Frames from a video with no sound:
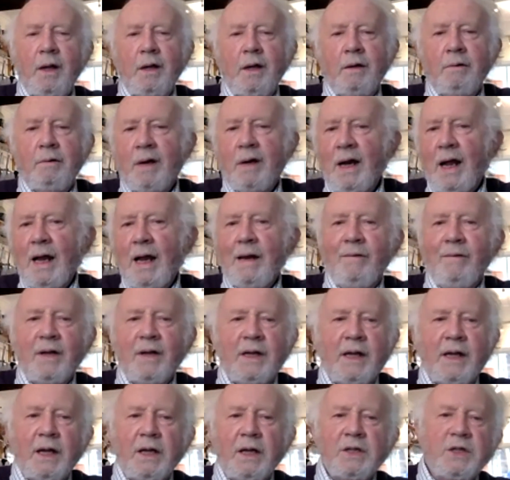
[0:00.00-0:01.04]
Well, I live in
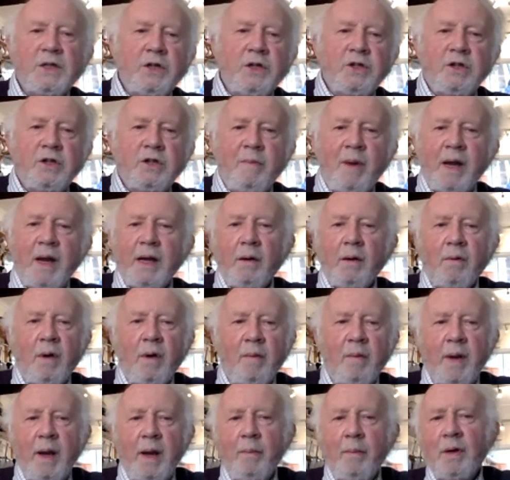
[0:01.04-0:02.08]
Kingston, Jamaica,
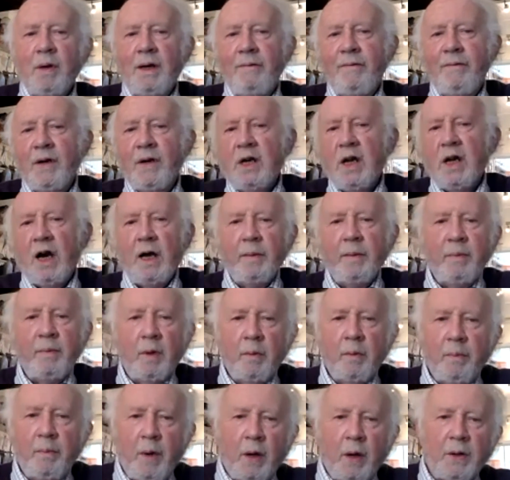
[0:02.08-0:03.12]
where people live in
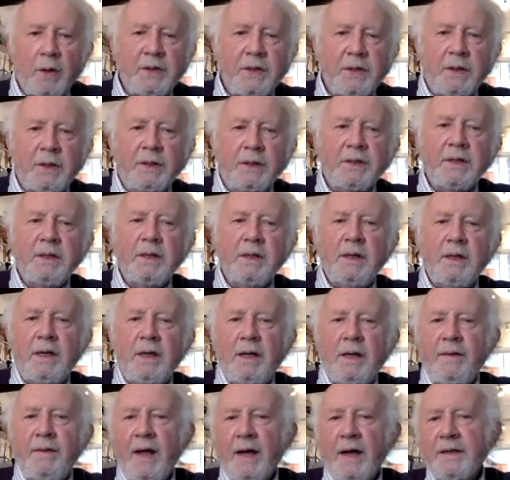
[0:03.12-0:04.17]
cardboard boxes.
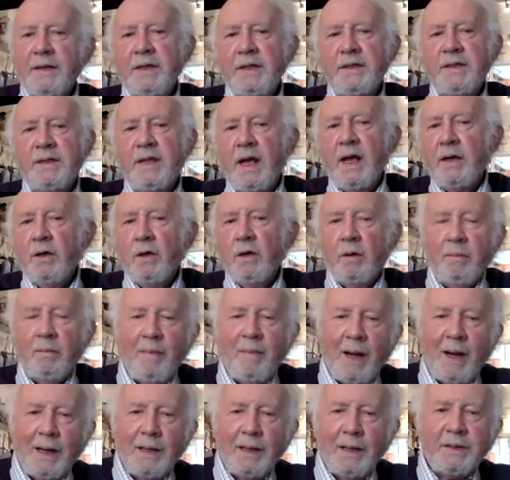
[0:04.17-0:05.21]
That is their
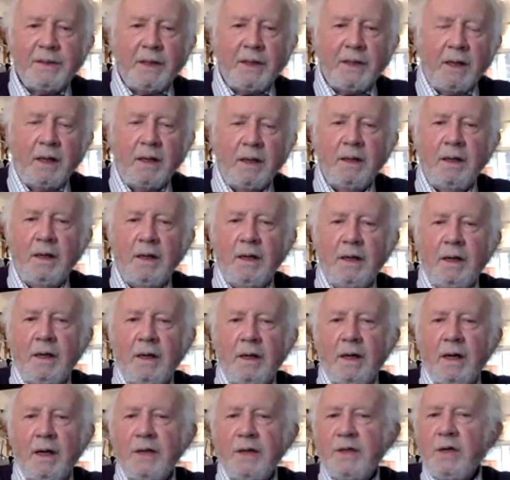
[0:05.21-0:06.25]
normality.
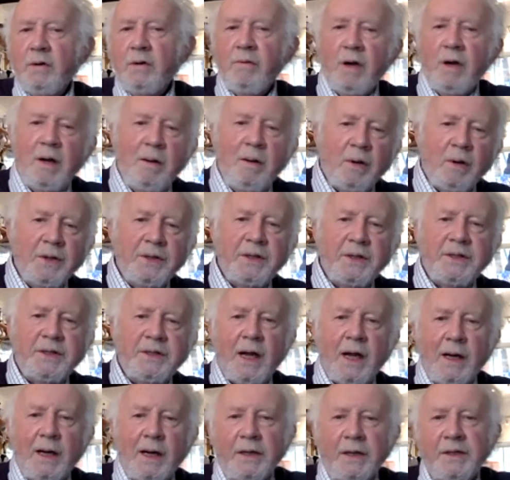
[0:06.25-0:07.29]
And do you really want to
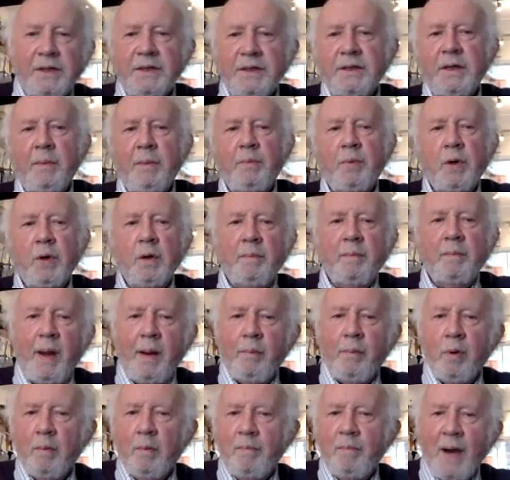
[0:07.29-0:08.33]
tell us to put
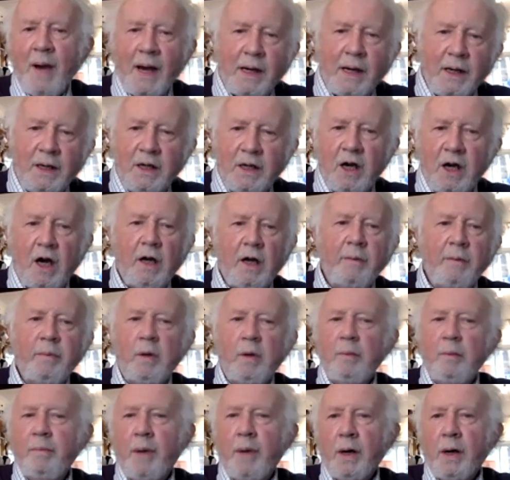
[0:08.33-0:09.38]
people back in
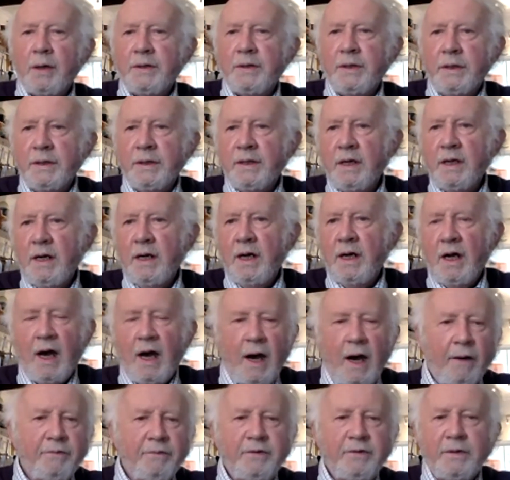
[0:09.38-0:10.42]
cardboard boxes
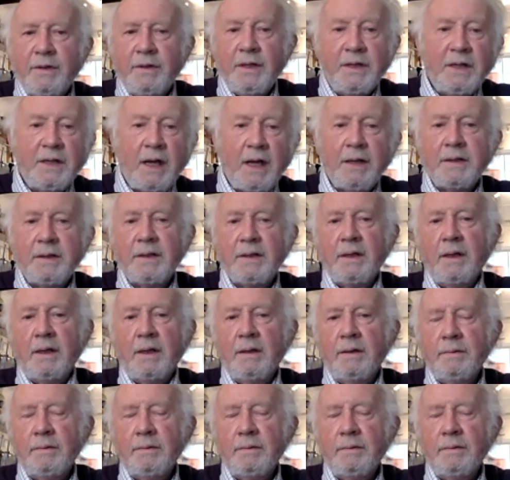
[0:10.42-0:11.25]
after a disaster?